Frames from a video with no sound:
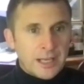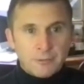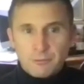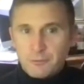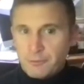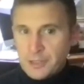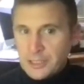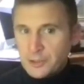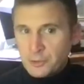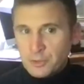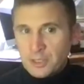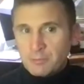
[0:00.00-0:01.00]
and
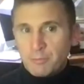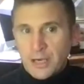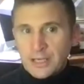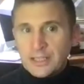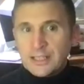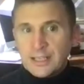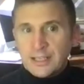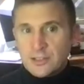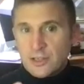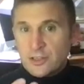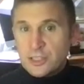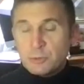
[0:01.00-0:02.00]
fear and panic and
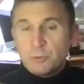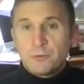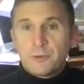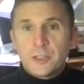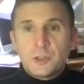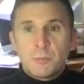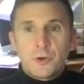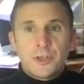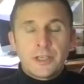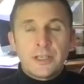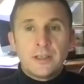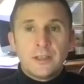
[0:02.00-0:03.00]
anxiety will flood your body.